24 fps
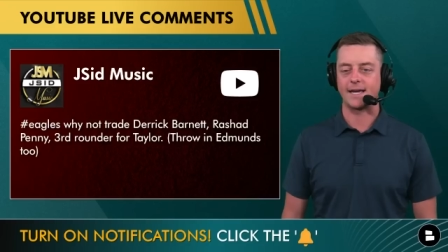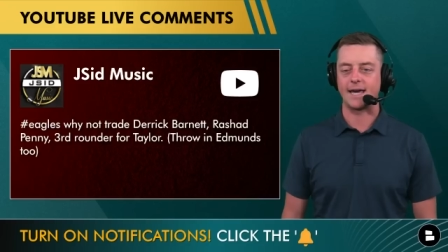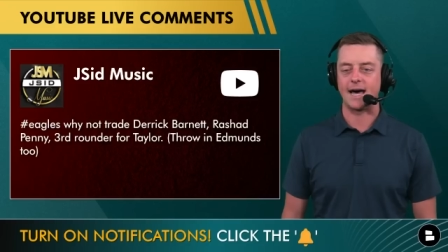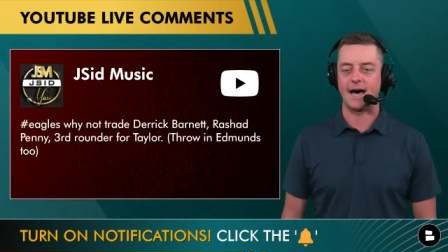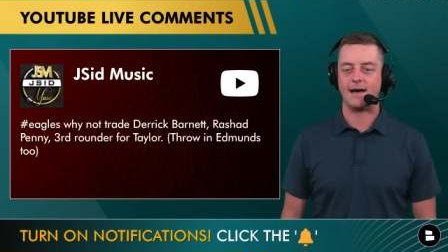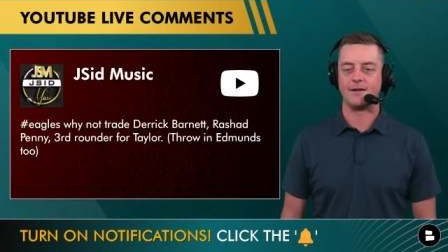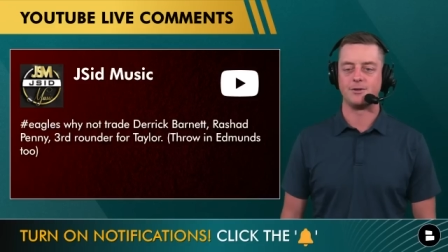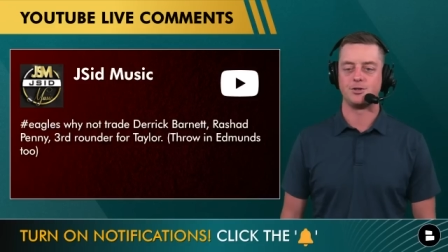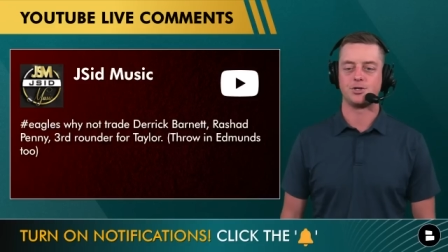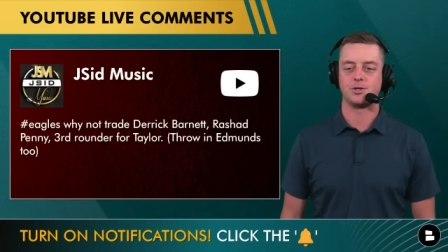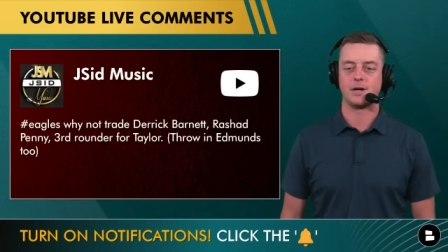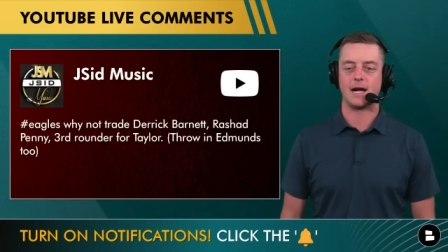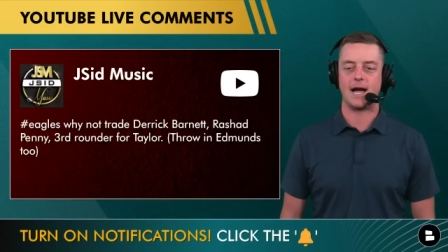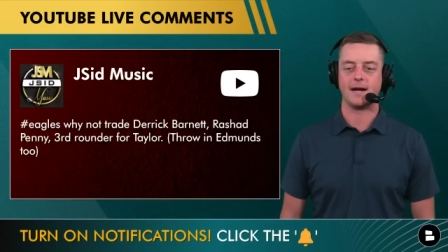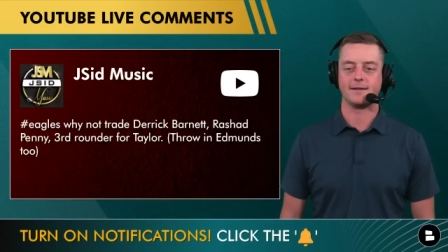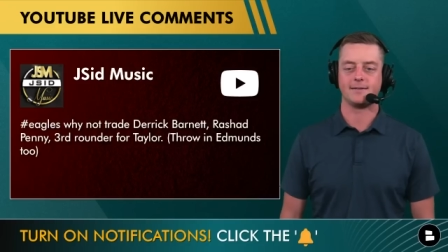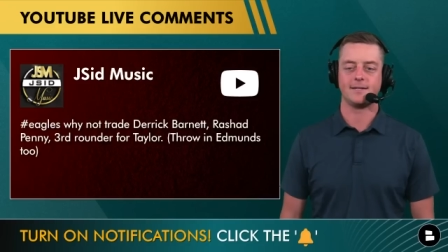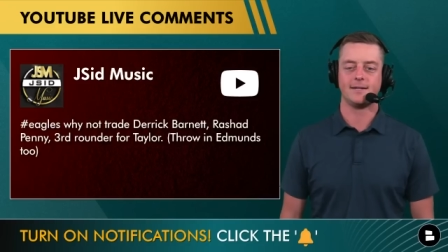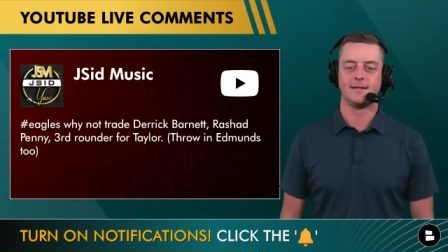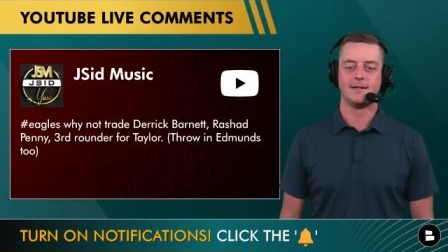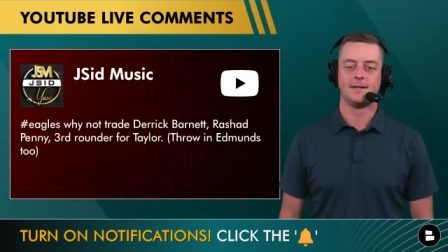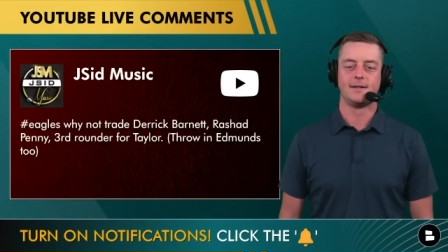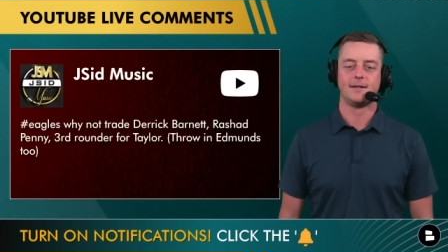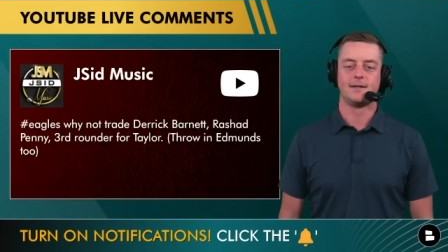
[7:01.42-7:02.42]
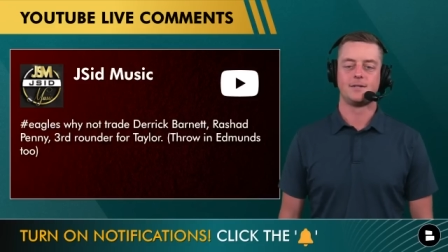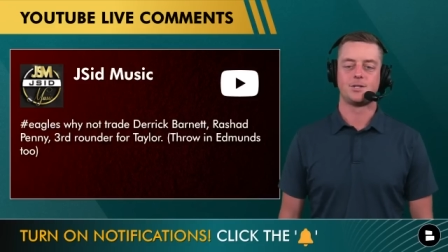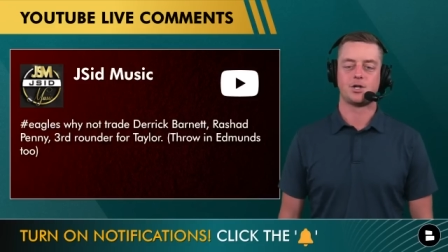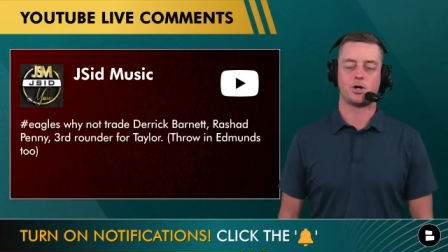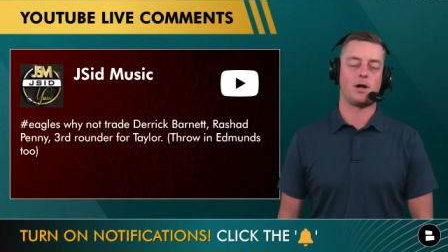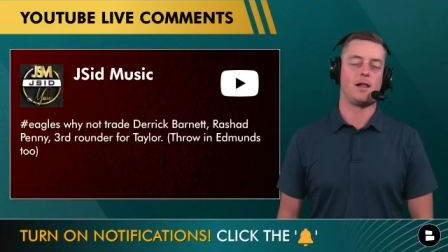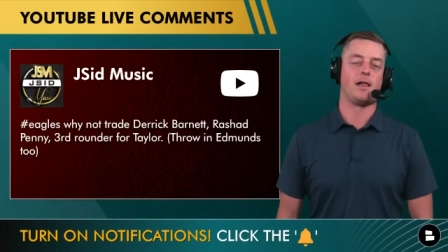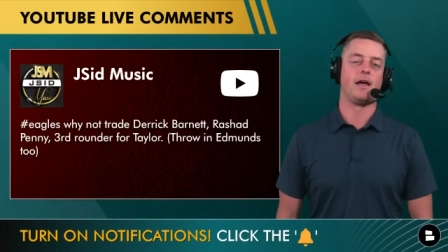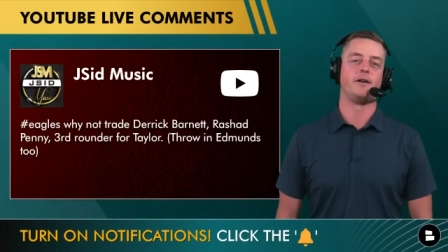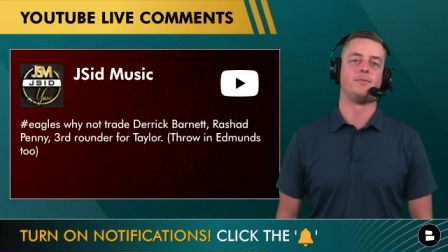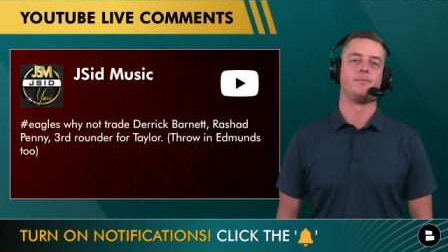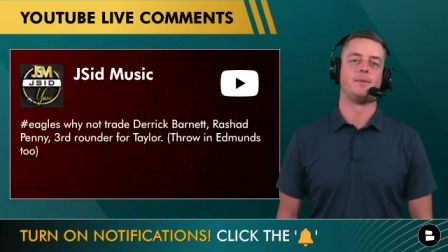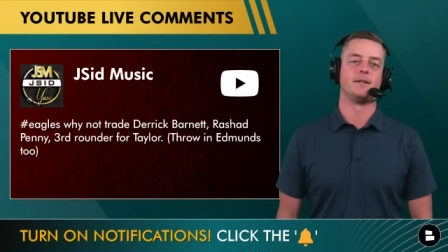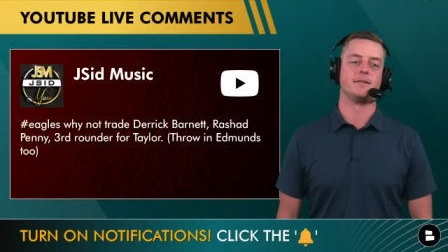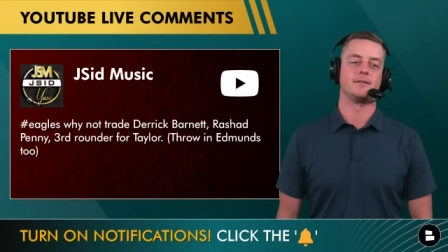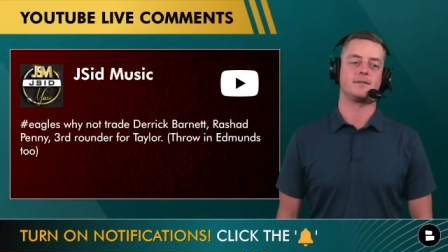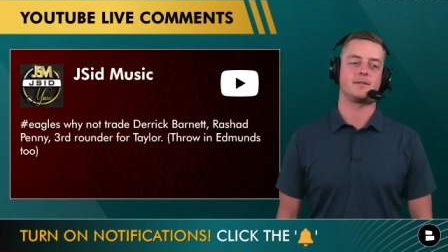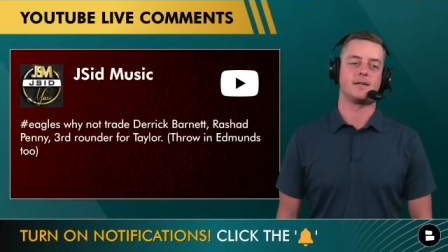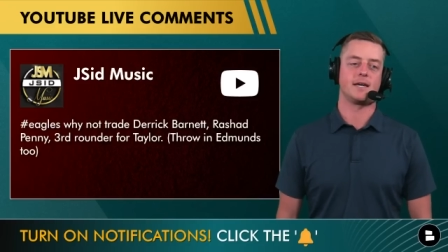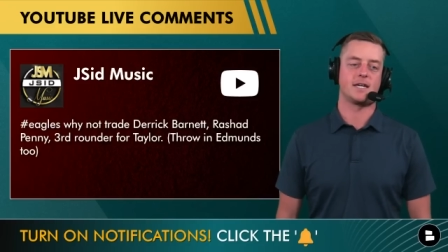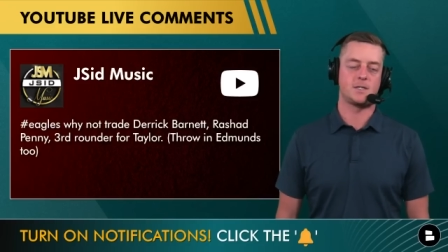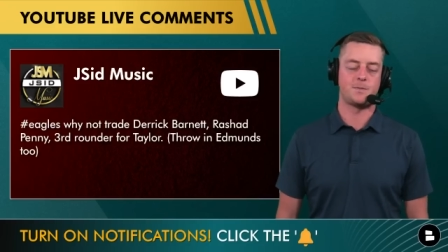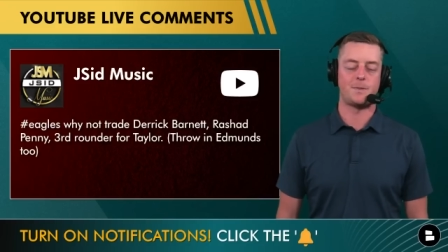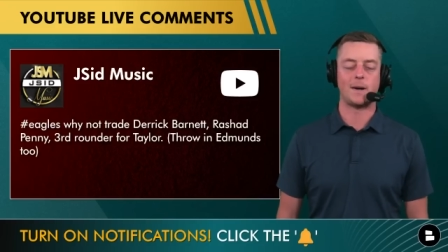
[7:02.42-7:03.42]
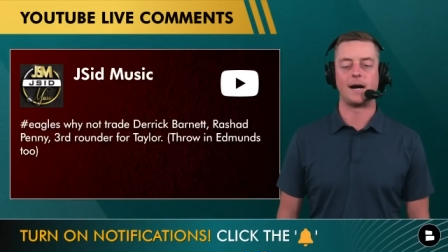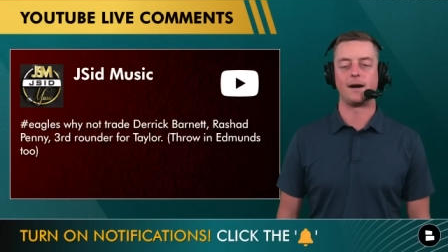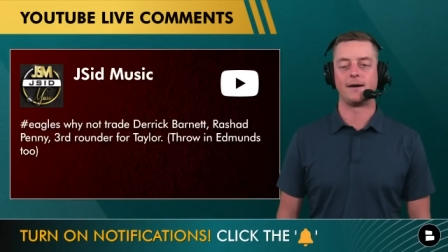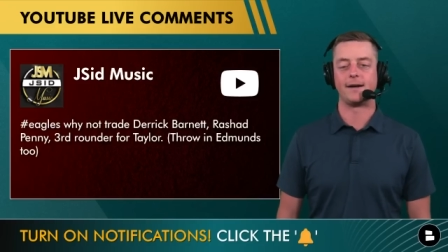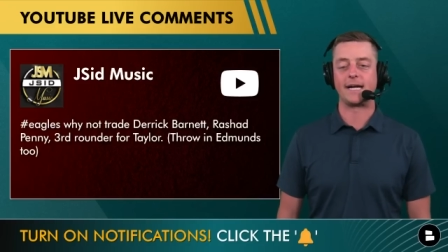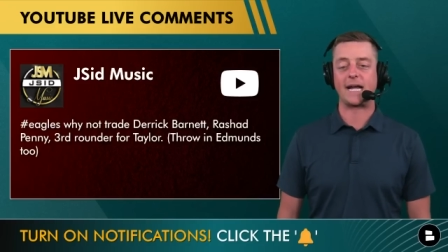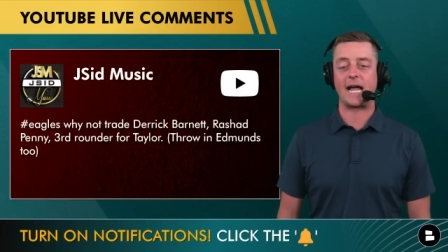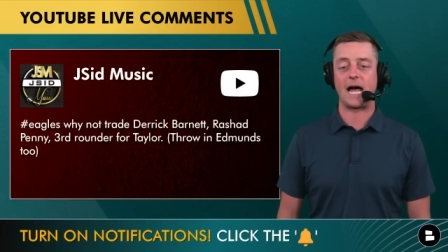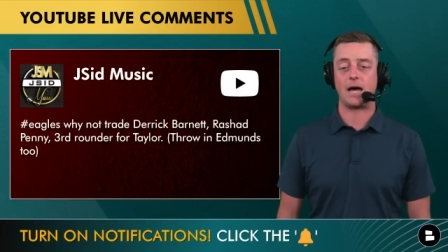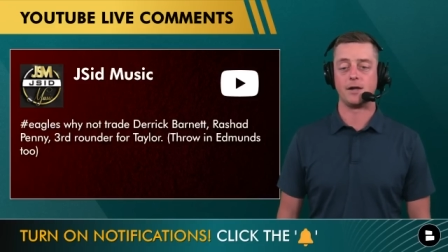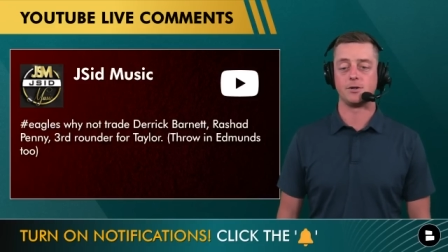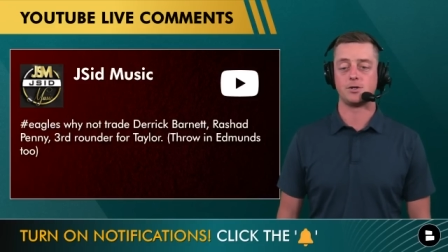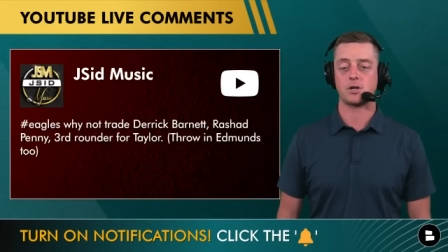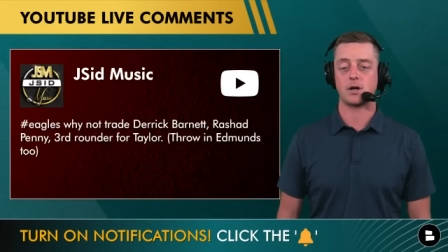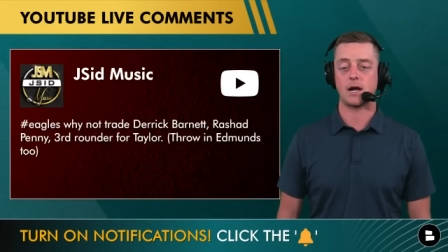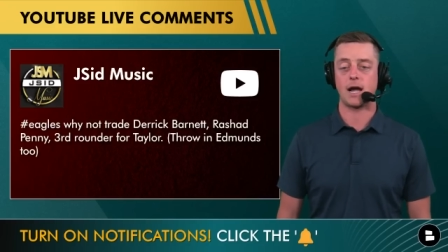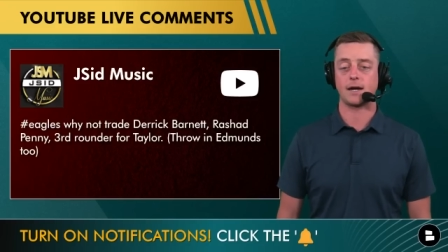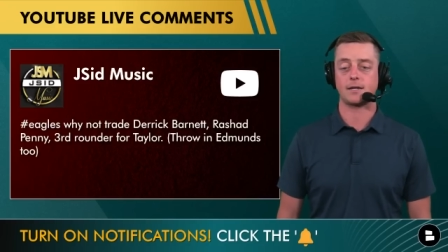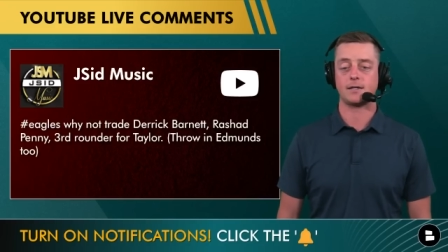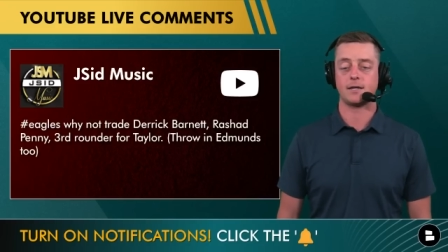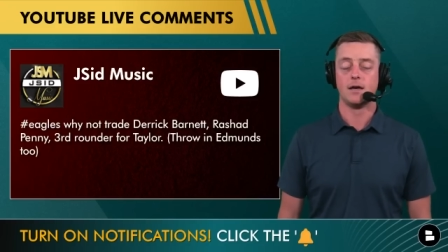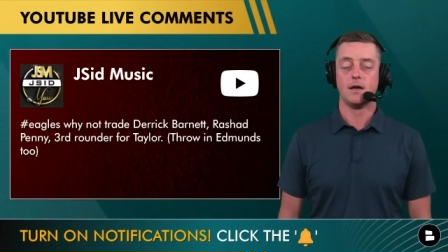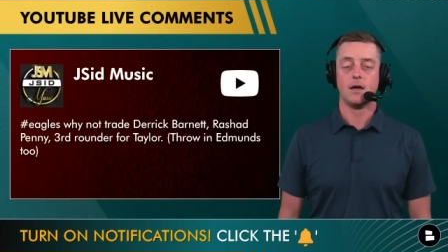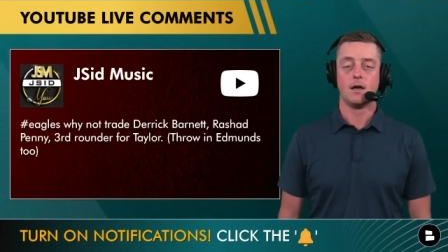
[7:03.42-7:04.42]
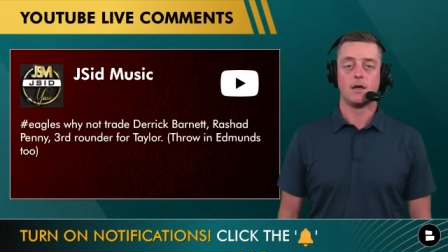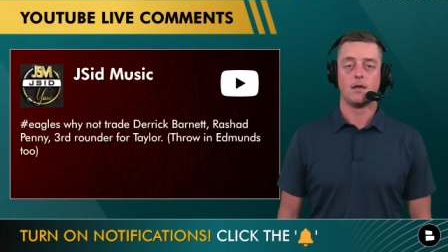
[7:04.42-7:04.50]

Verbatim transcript: contract. Terrell Edmunds, expiring contract.